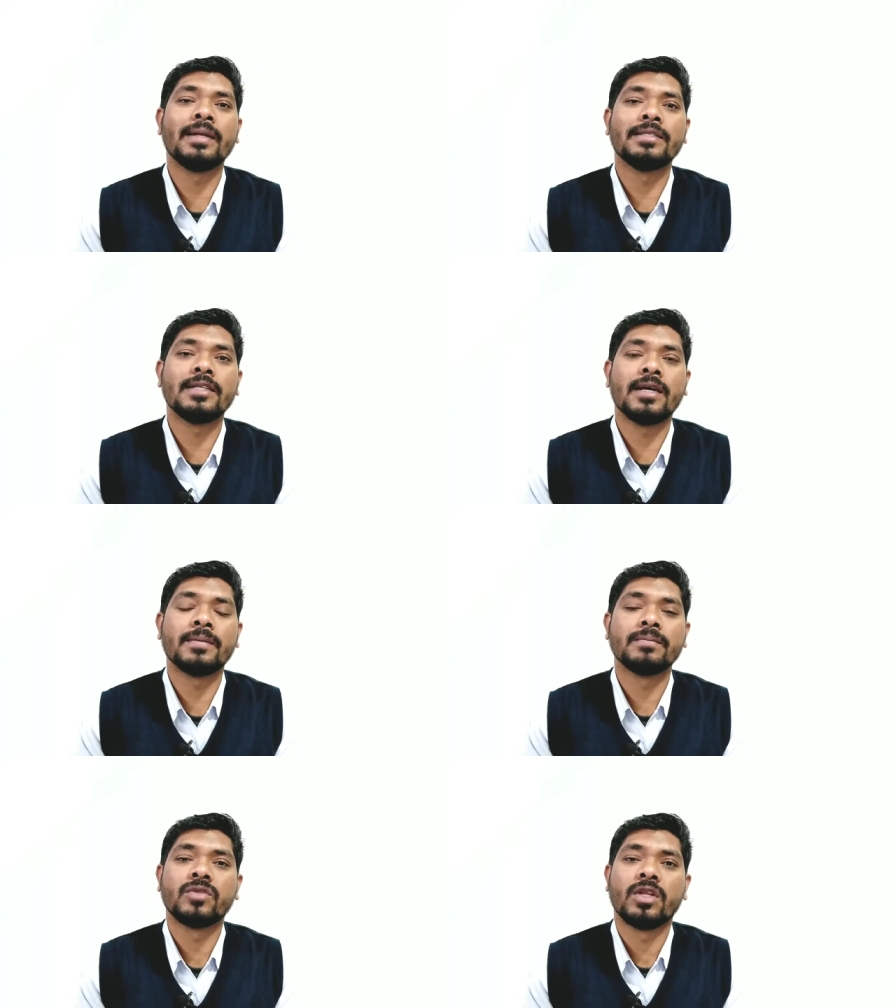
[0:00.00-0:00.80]
in India,
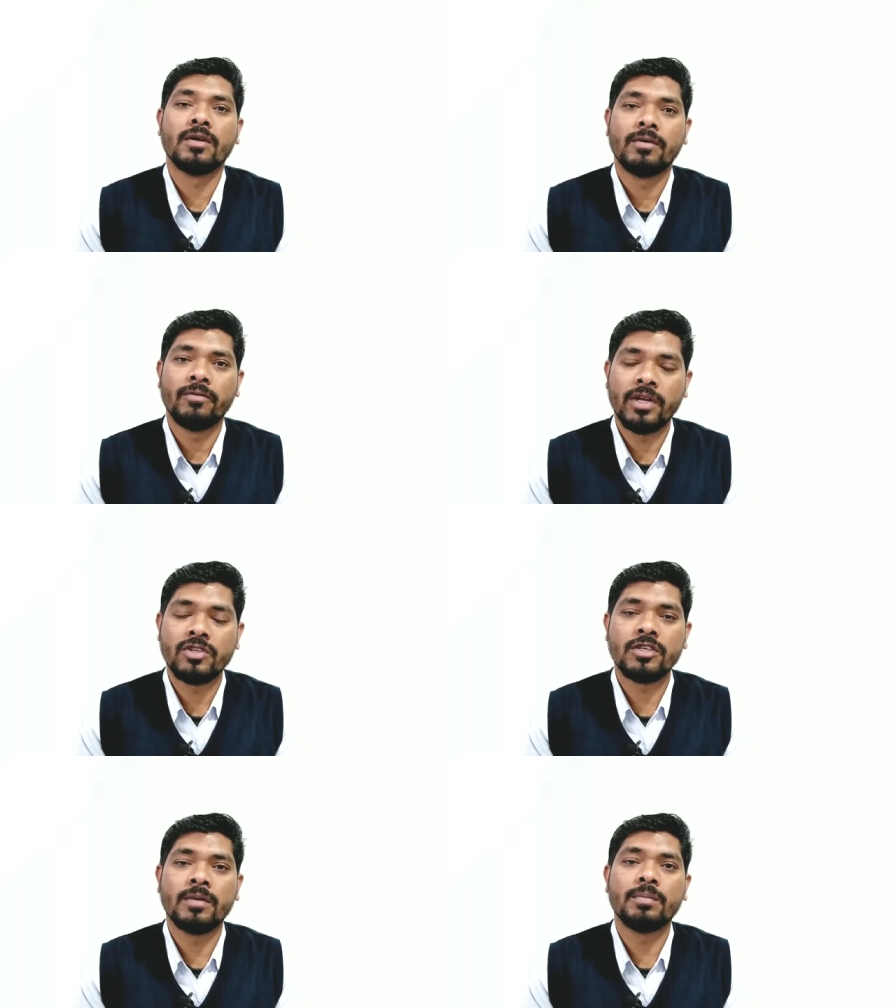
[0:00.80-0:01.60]
we
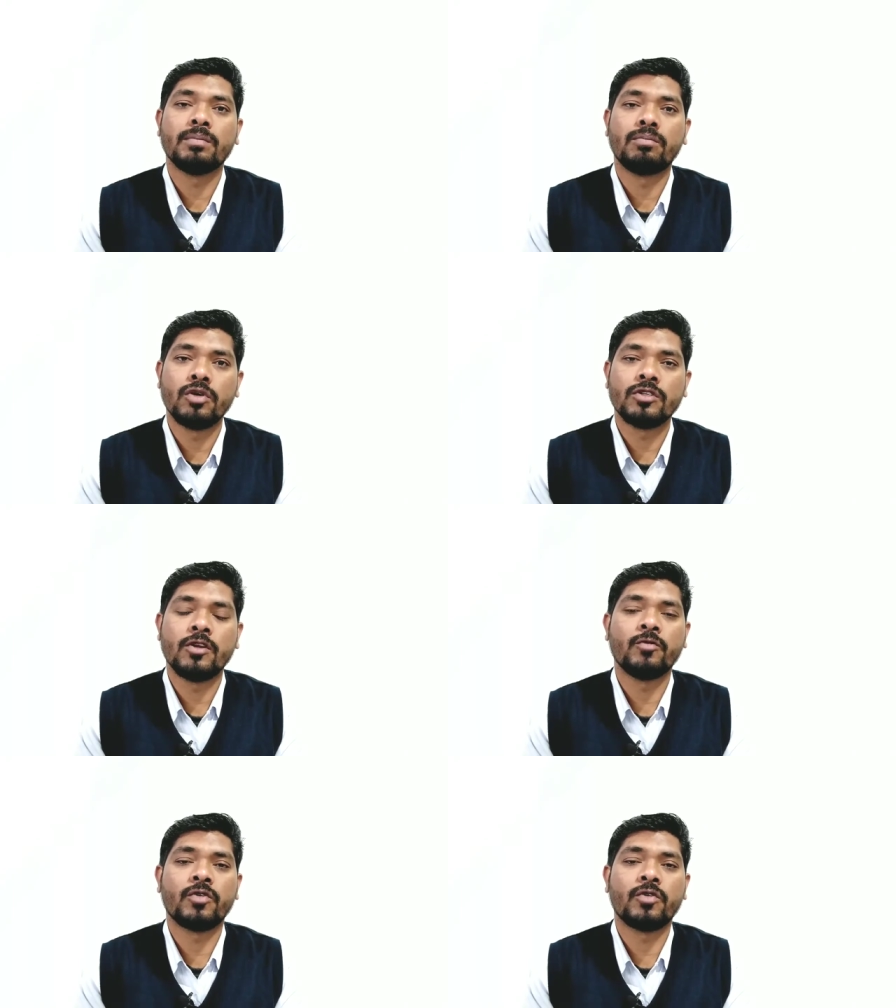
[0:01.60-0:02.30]
receive mostly